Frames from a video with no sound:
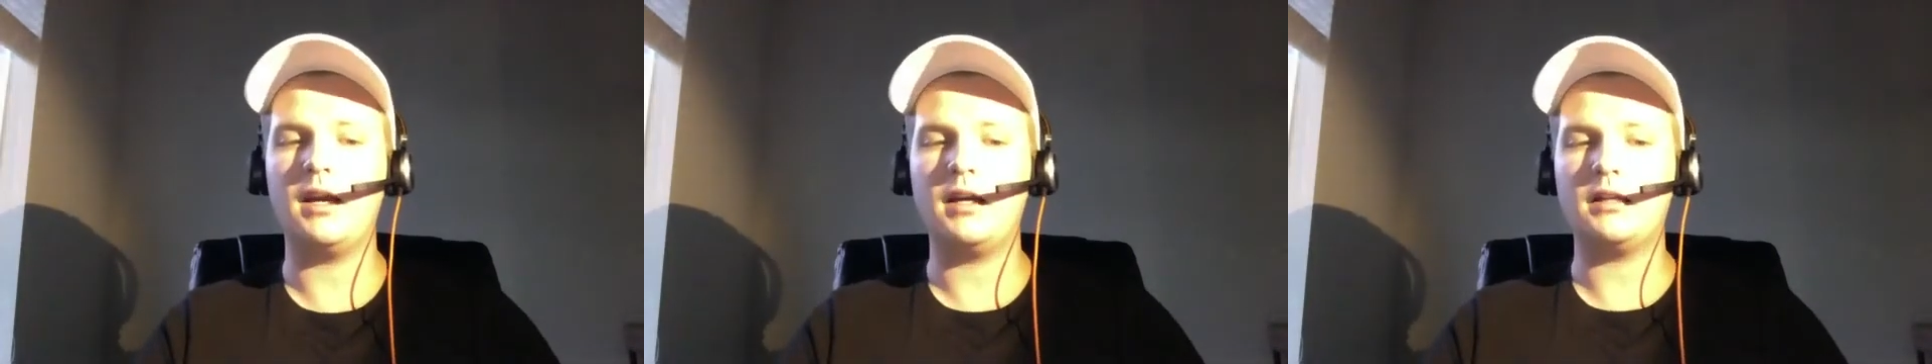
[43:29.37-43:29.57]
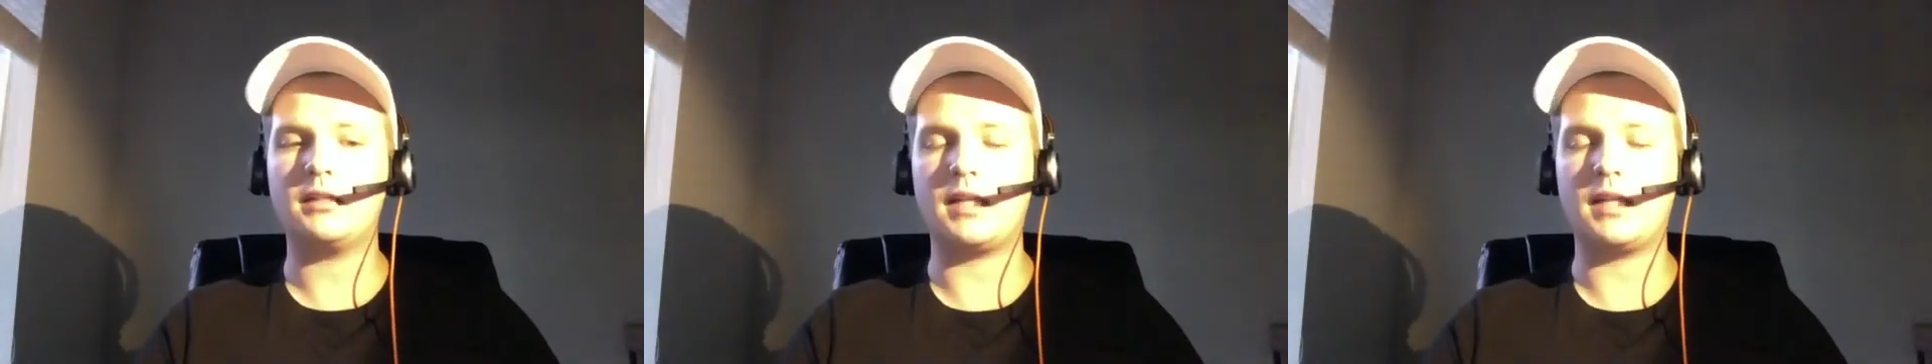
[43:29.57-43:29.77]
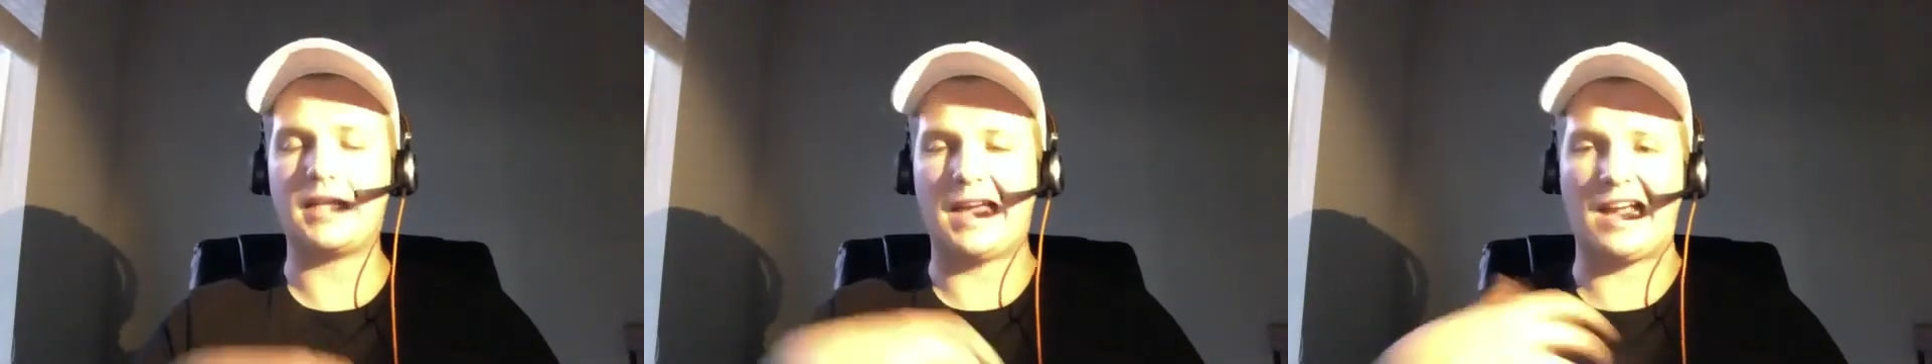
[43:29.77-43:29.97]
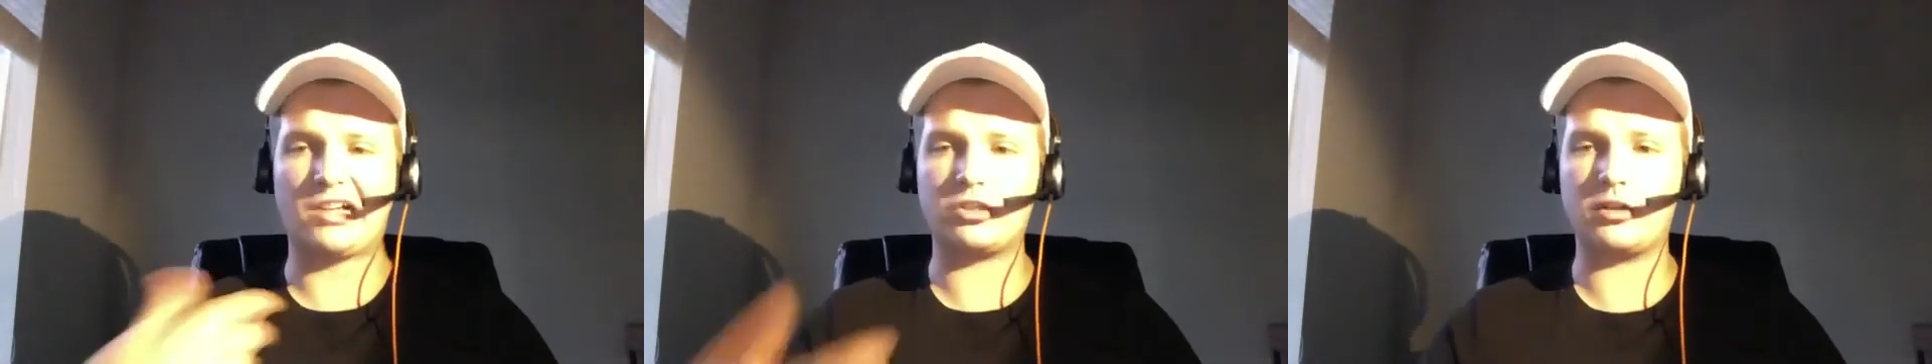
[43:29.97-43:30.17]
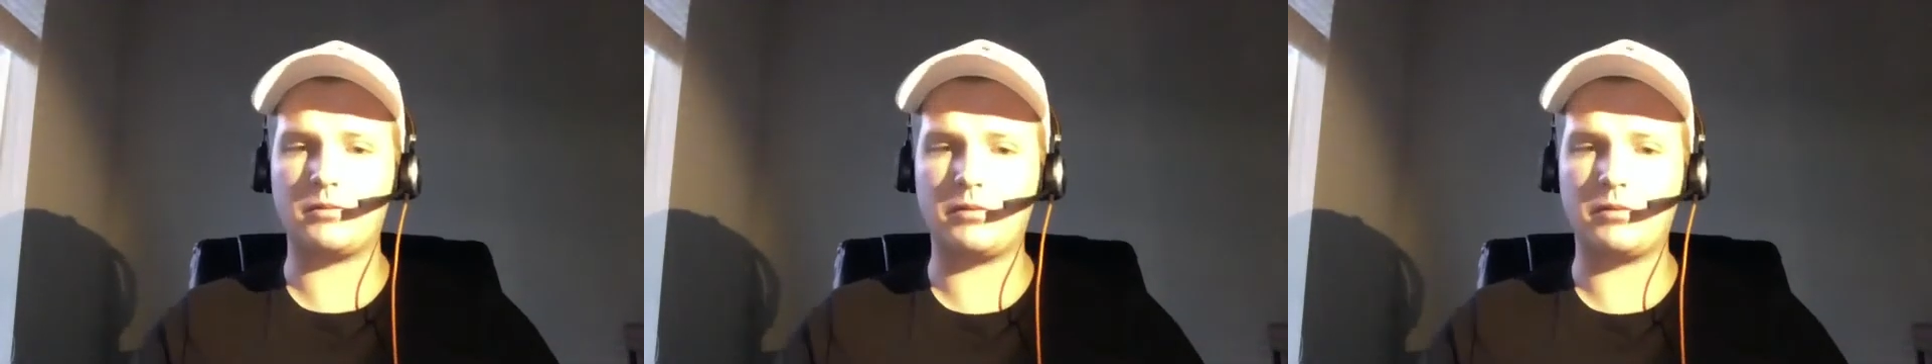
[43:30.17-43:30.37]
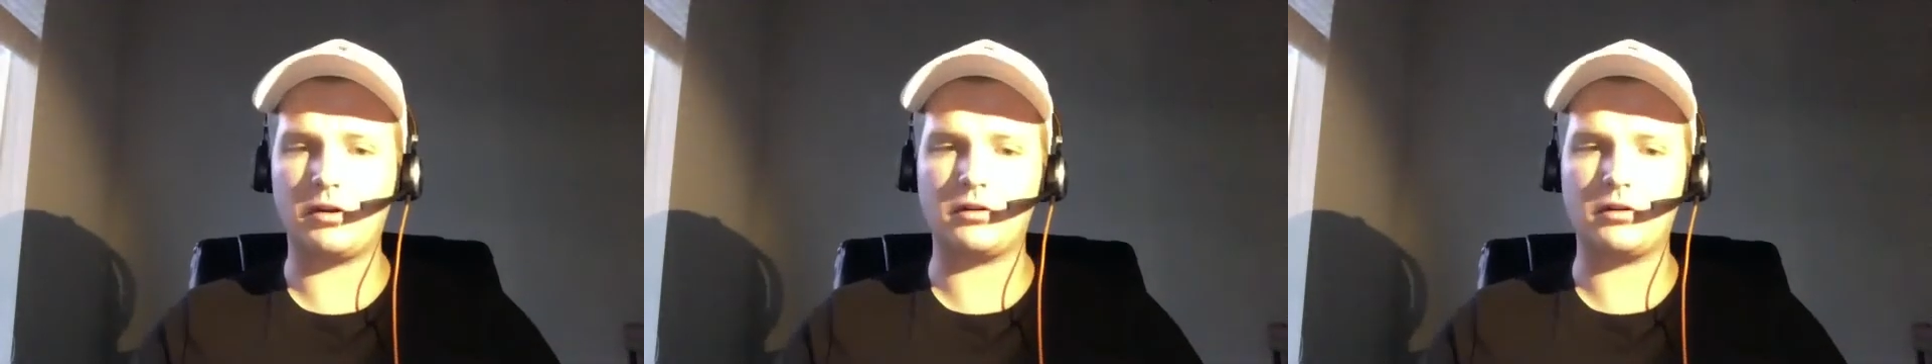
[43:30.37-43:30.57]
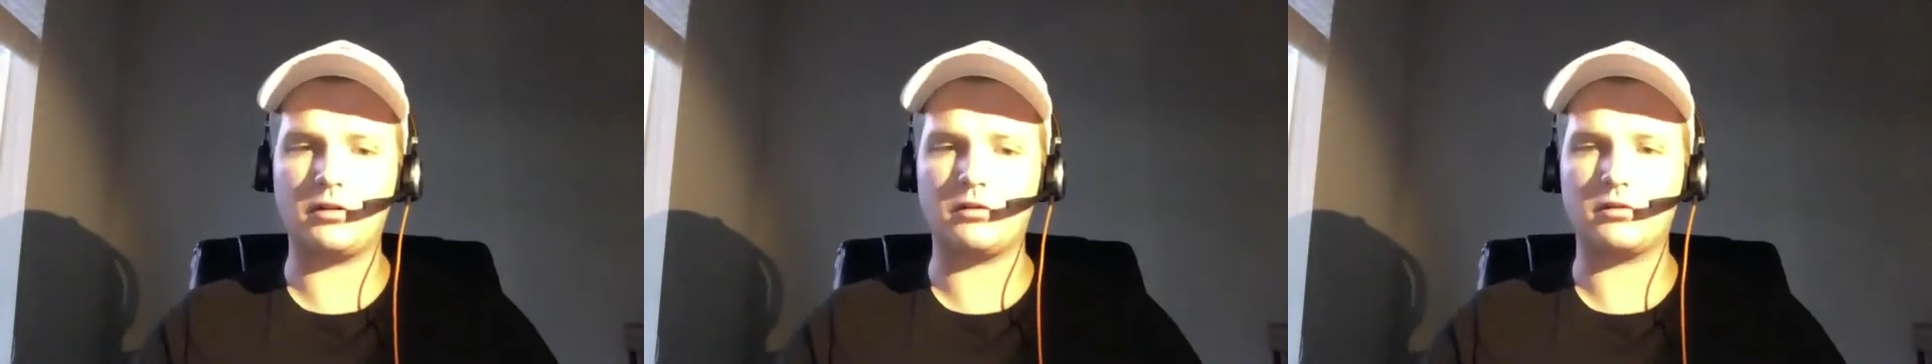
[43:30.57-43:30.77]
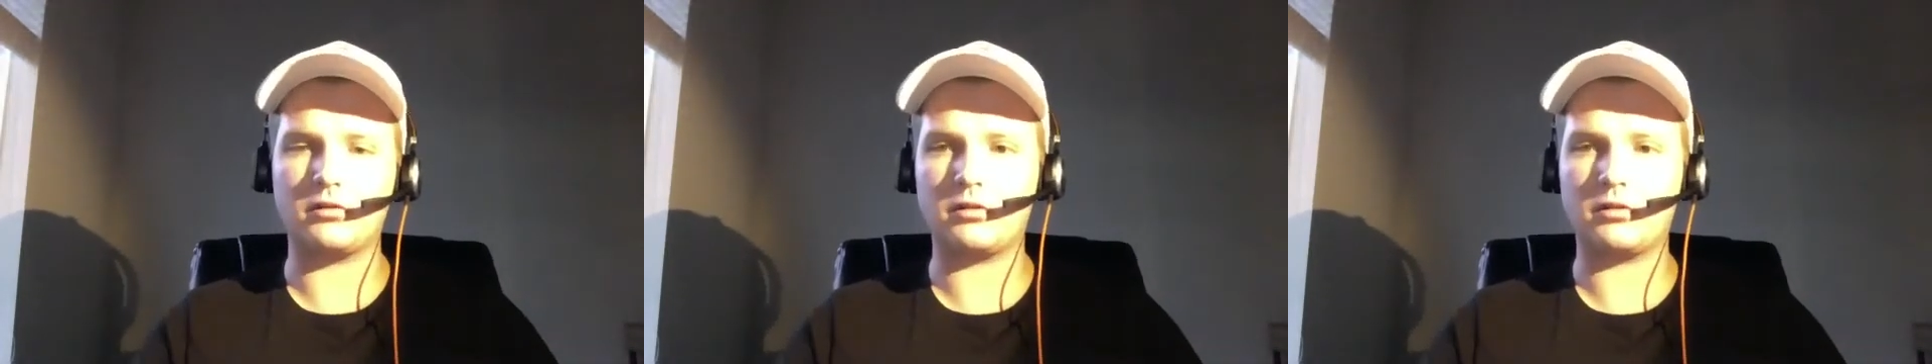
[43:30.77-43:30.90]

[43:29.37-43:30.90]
take action upon those